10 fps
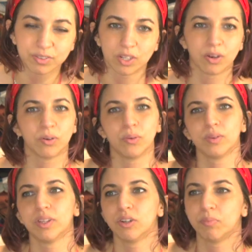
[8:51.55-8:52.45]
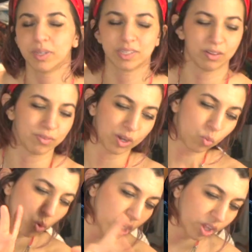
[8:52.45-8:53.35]
So little bits of like
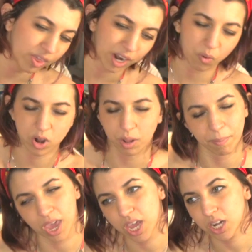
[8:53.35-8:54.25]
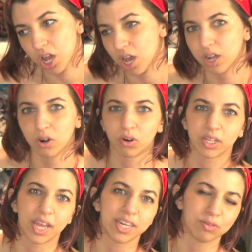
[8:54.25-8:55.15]
wood that I want to paint on, or
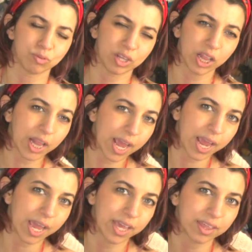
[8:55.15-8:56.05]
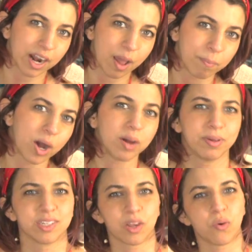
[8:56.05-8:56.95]
like clay that I bought
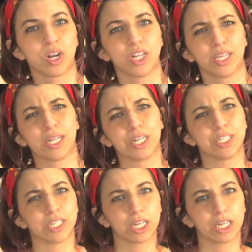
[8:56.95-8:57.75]
because I wanted to get into